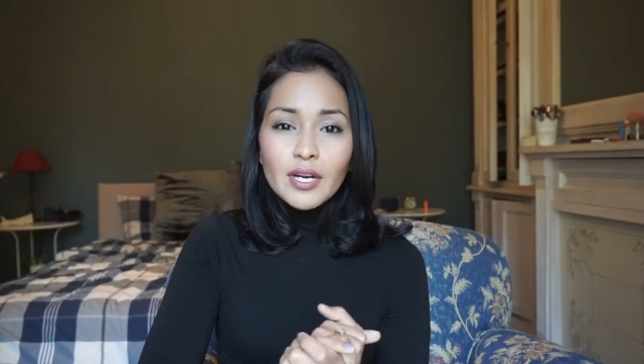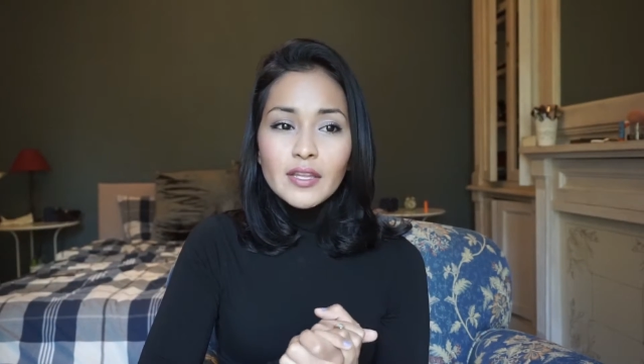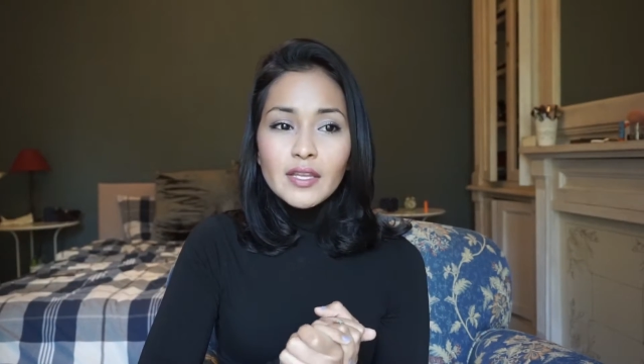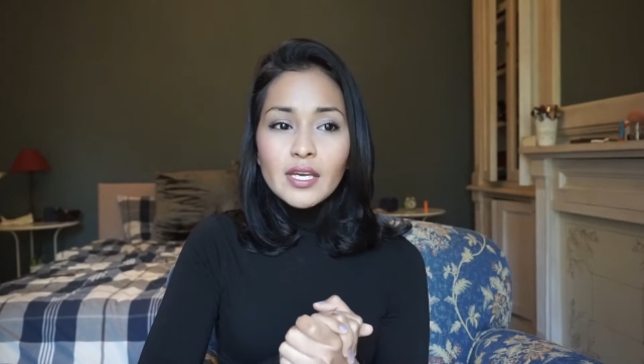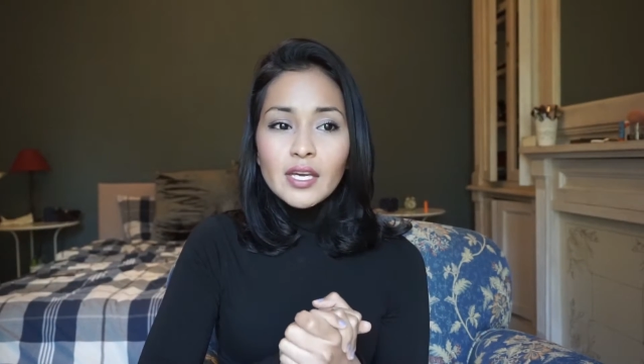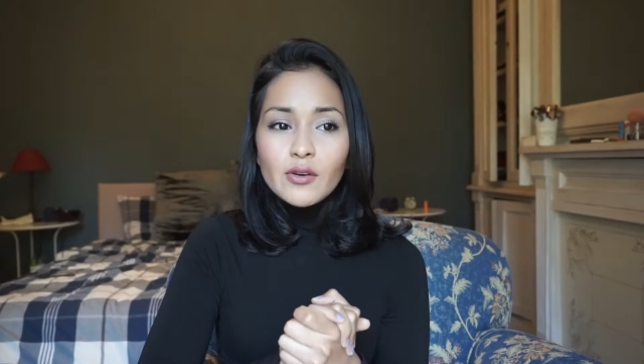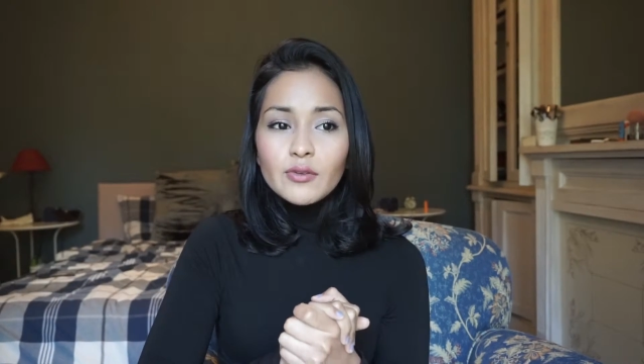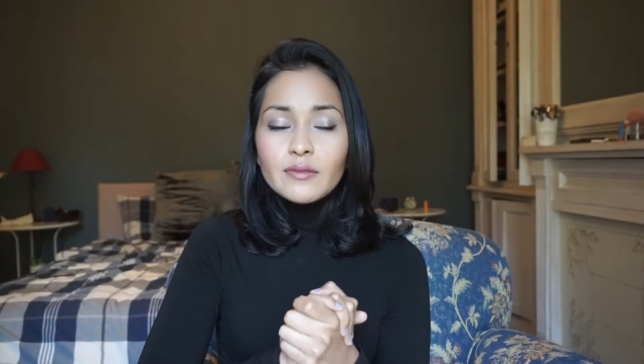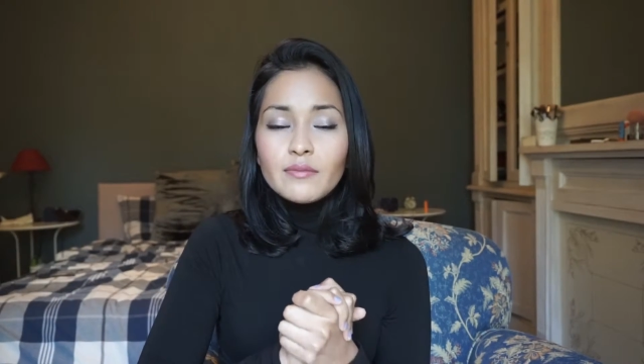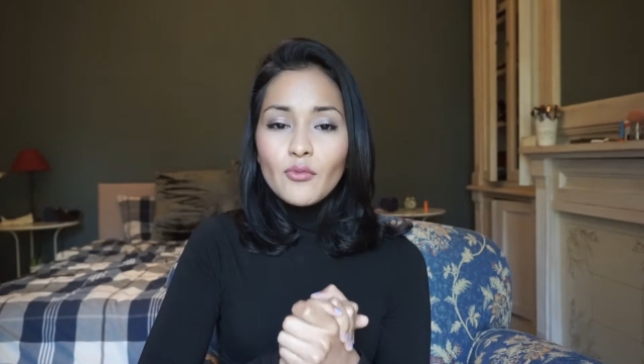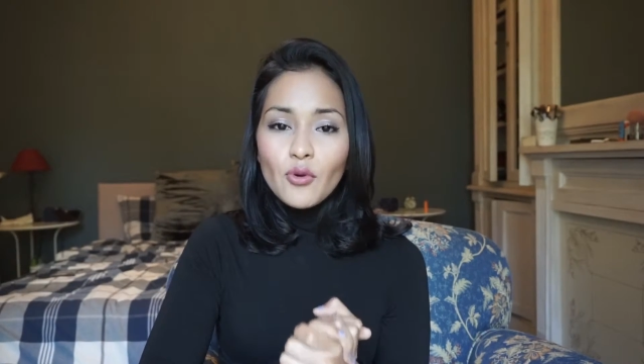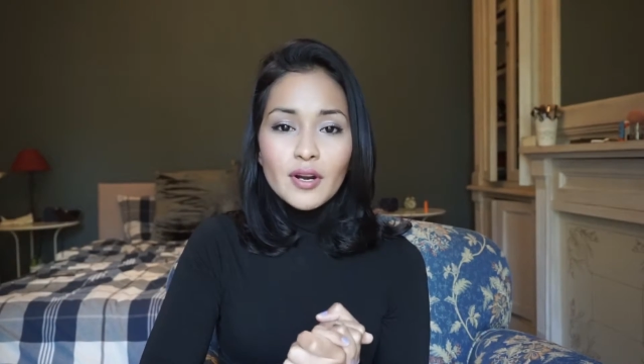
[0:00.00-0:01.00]
I think it
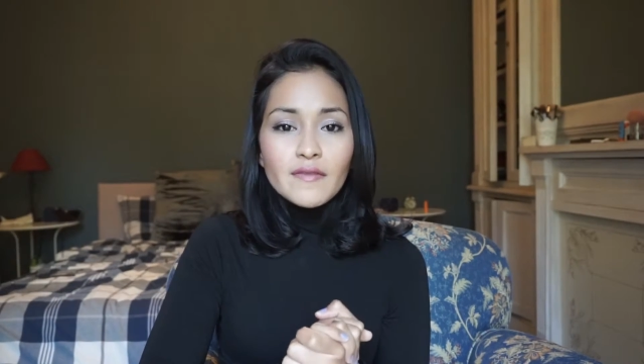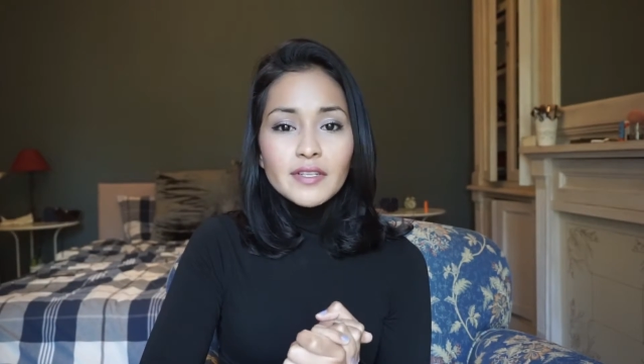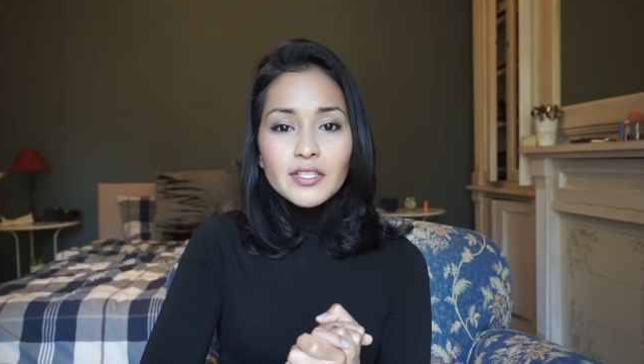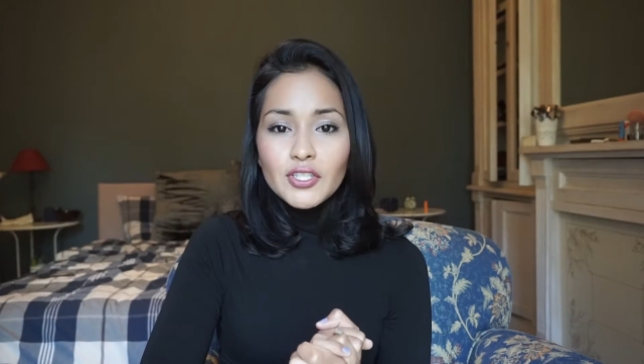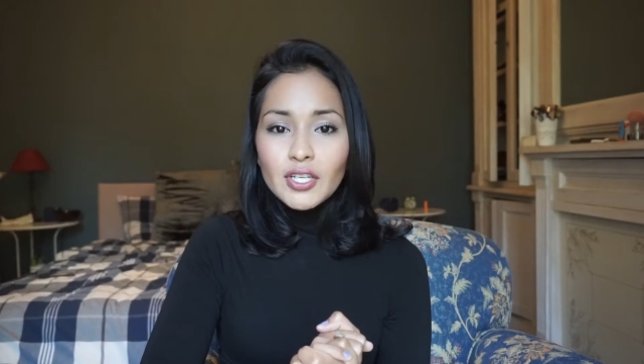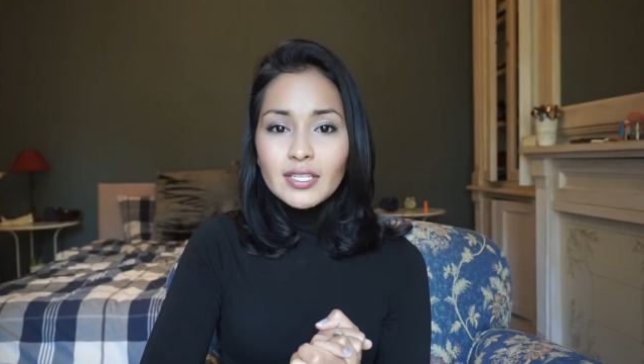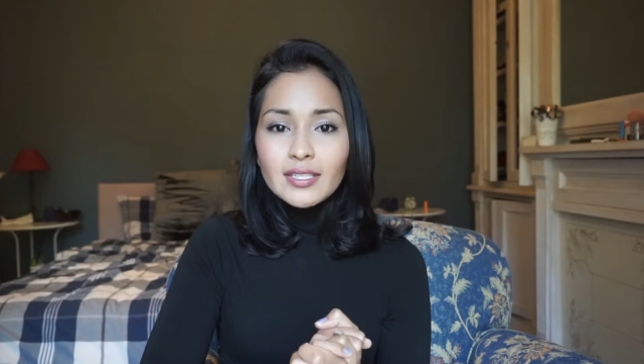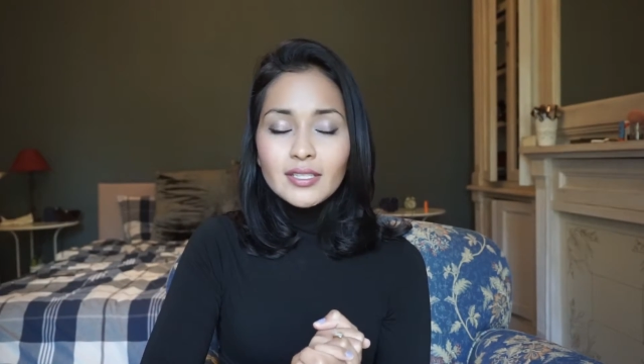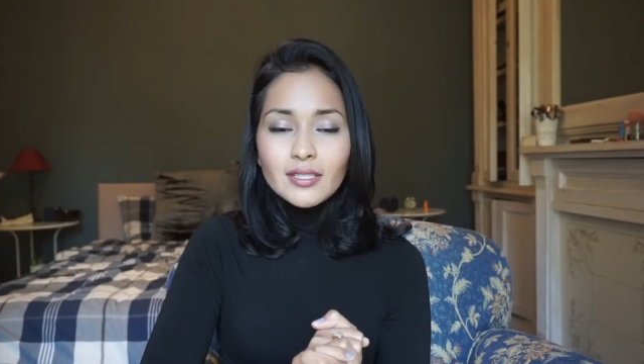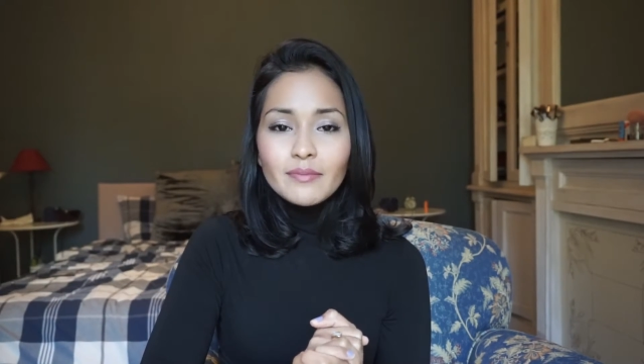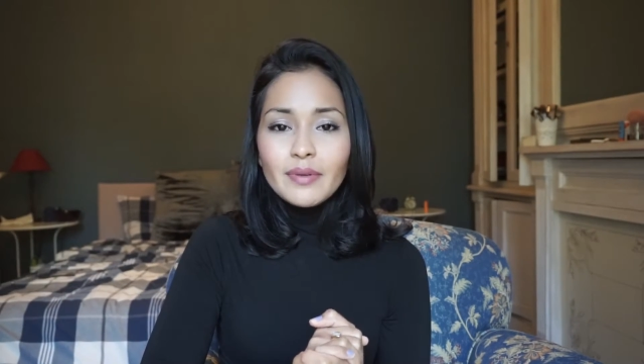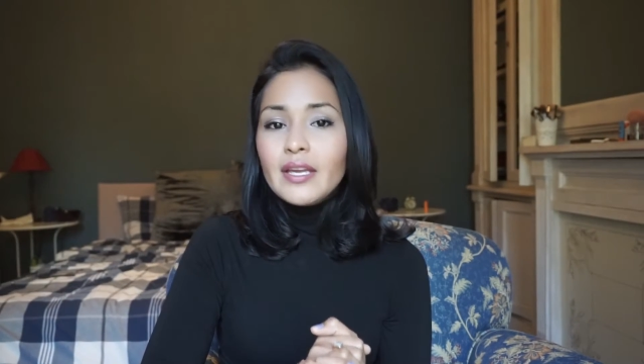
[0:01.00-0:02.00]
goes more than
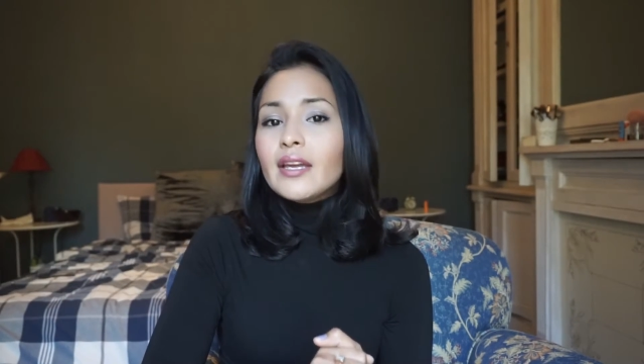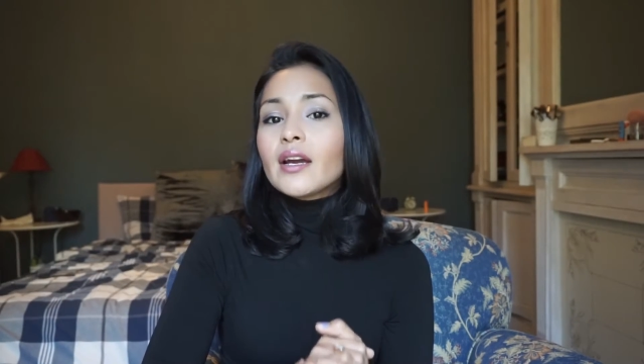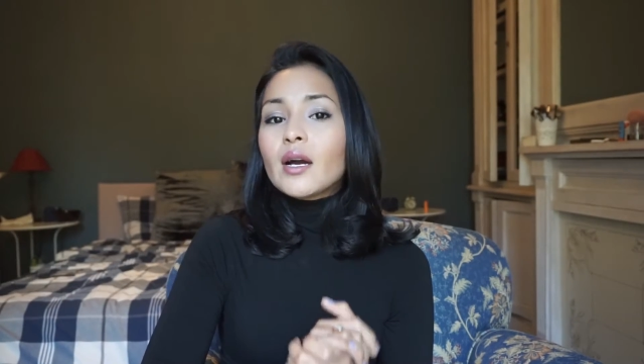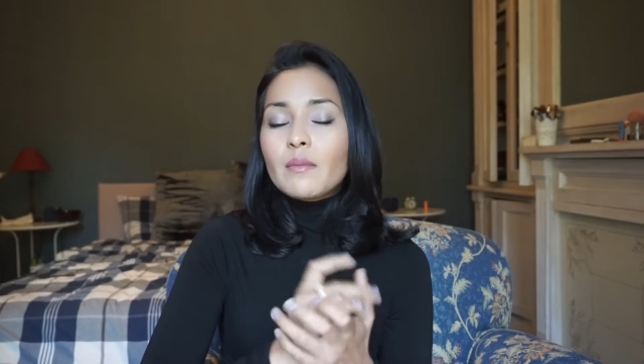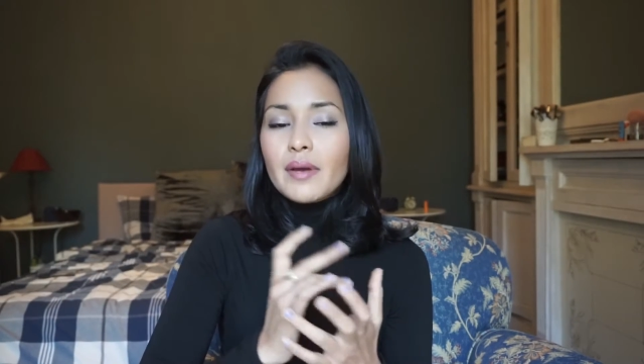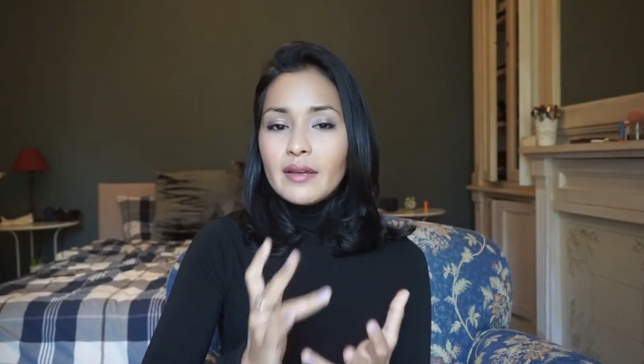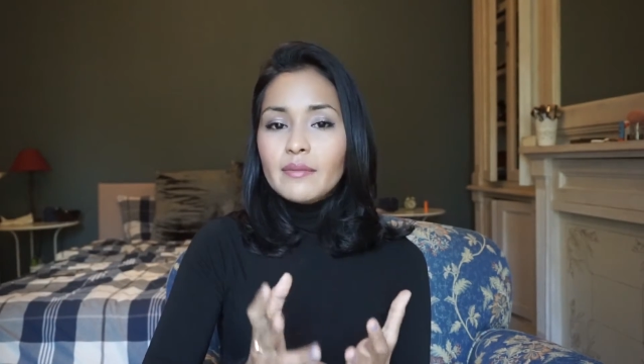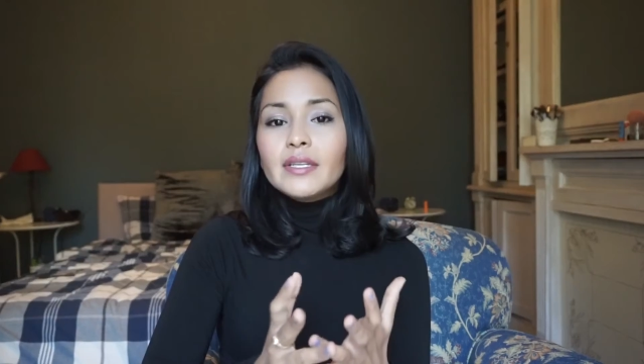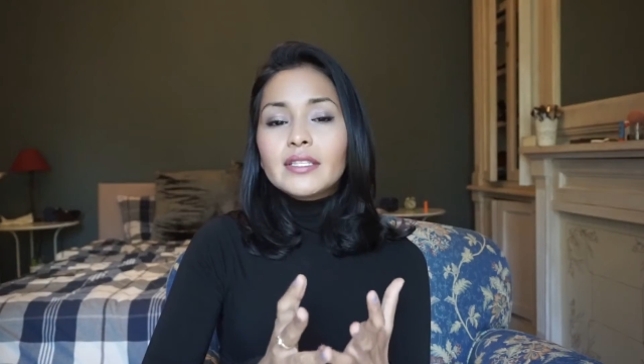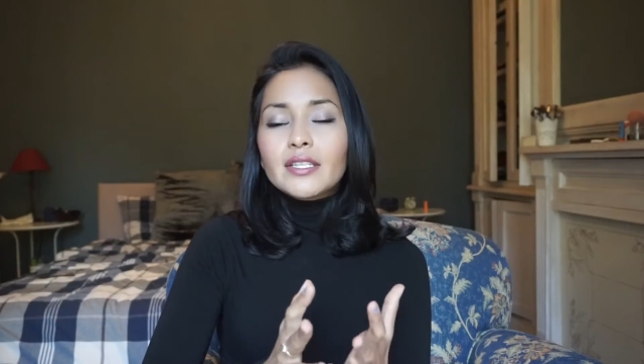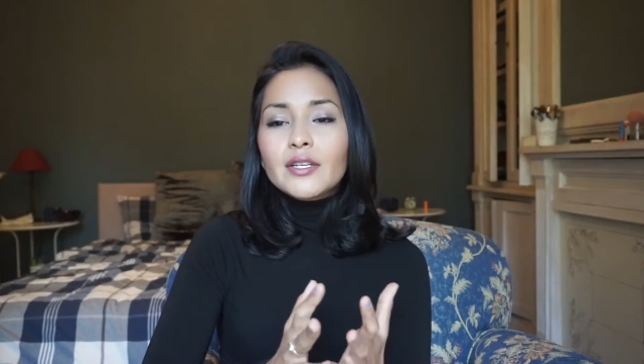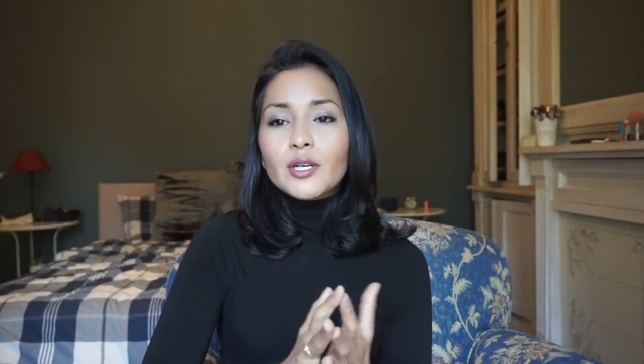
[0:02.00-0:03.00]
just being a
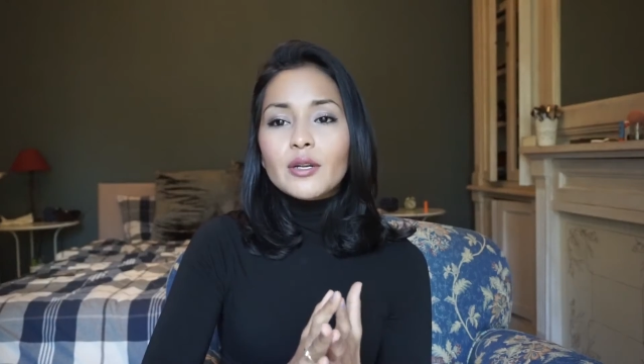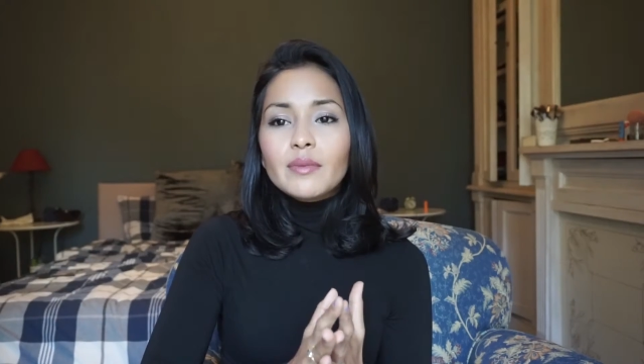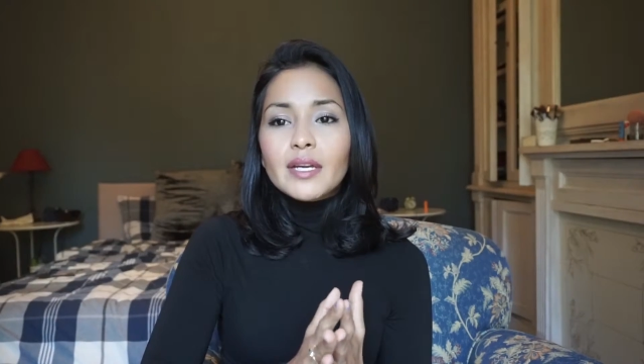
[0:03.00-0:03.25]
babysitter,